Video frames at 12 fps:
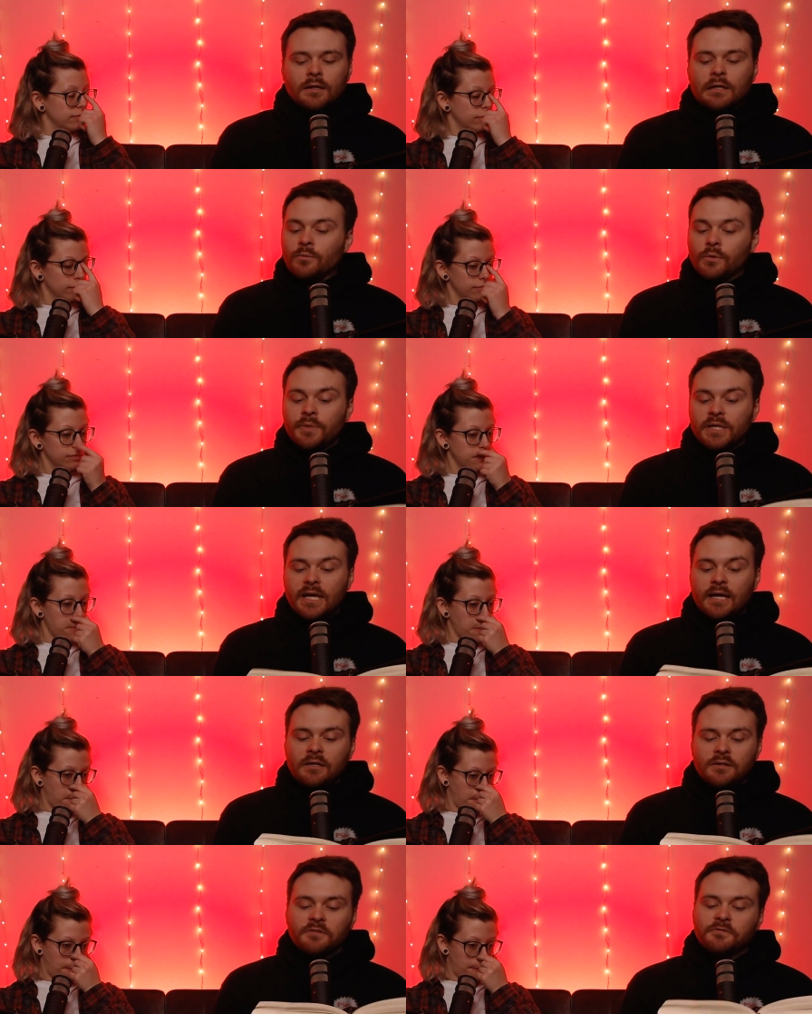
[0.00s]
Speaker 1: "It will
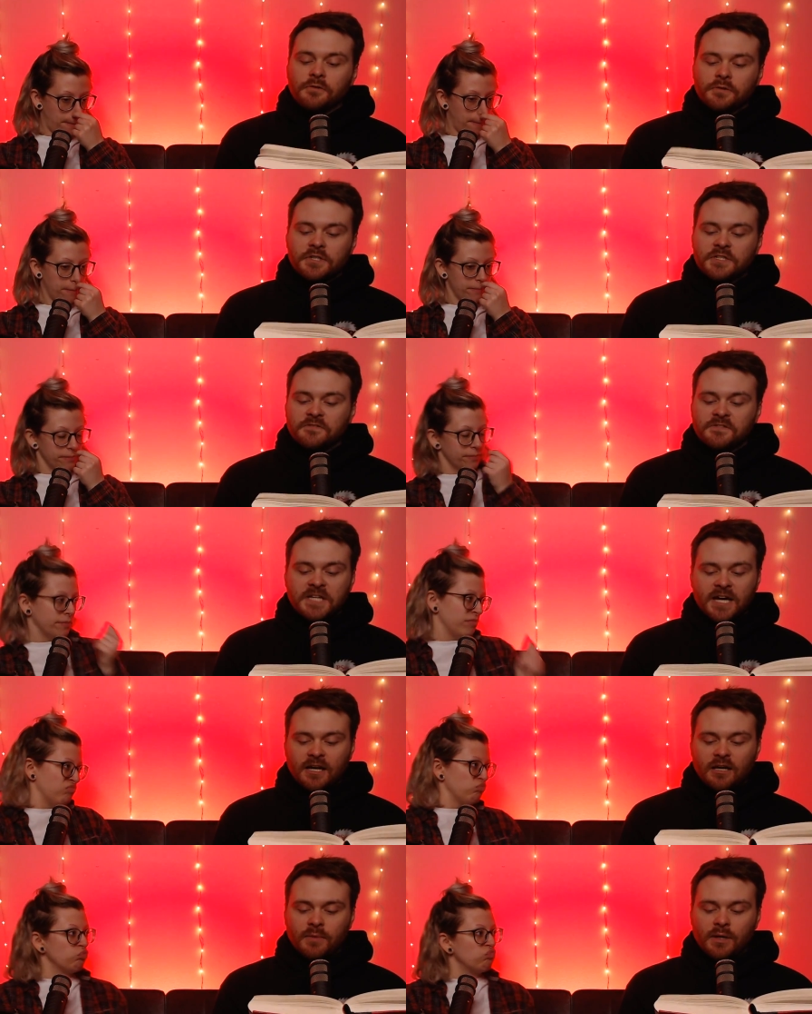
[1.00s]
begin in the fullness of
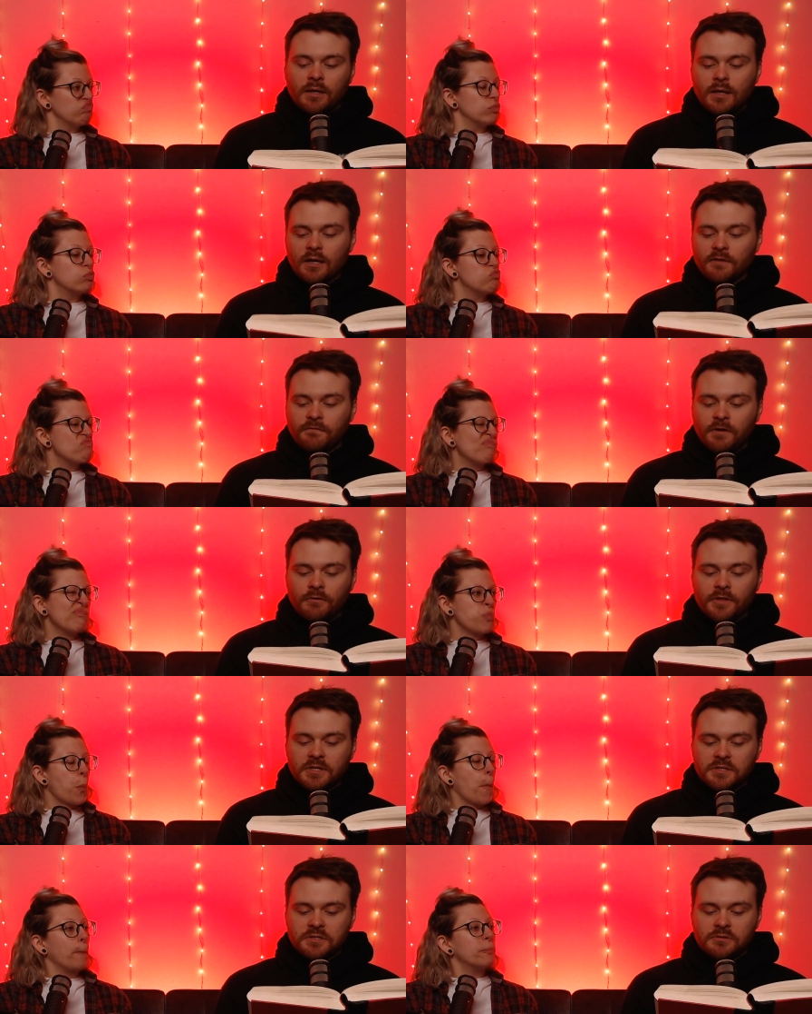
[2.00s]
time, yet I fear
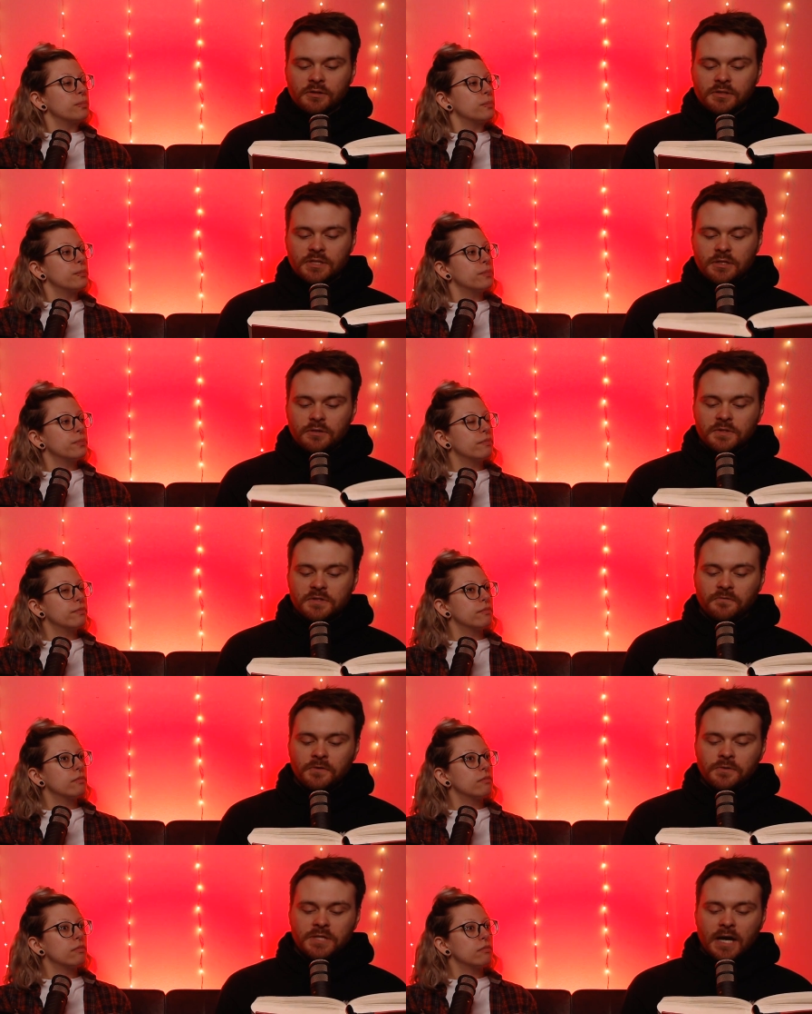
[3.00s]
that instructing you is
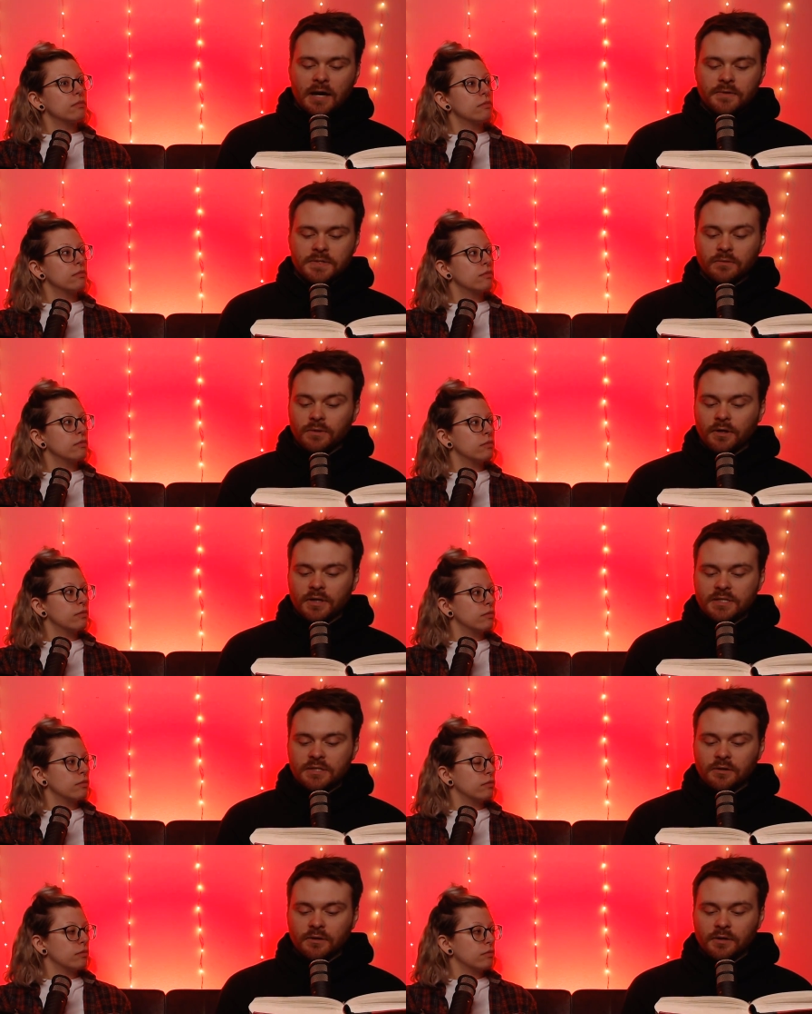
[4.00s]
futile so long
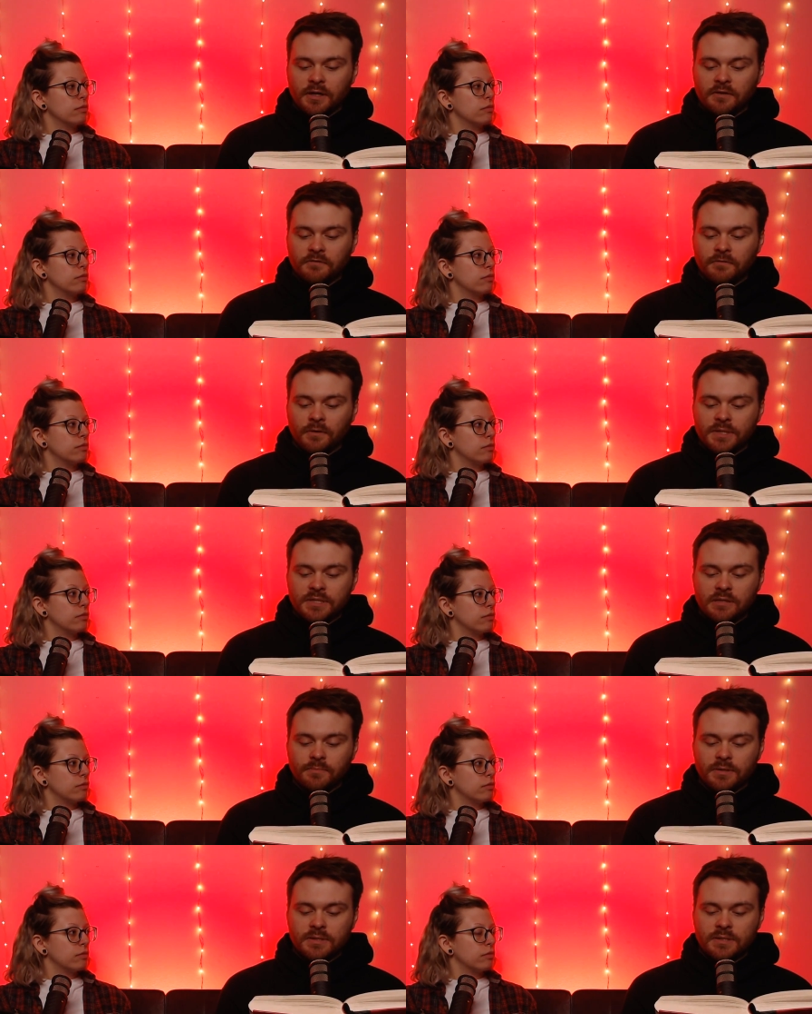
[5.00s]
as your infirmity
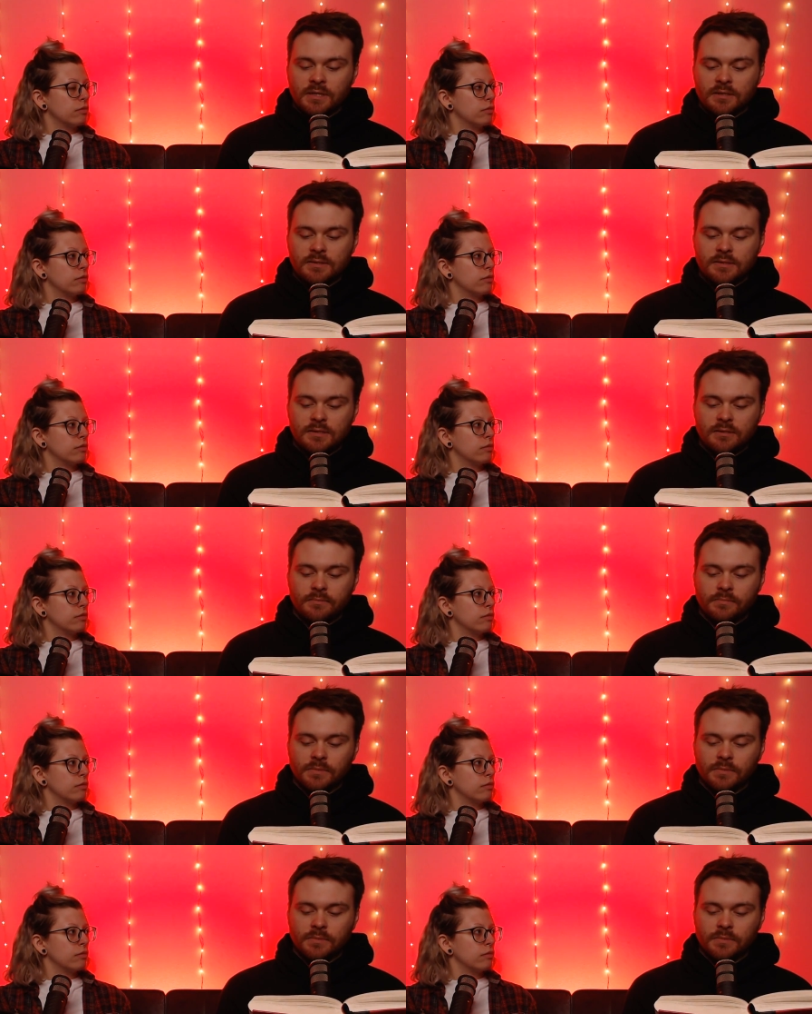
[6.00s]
persists.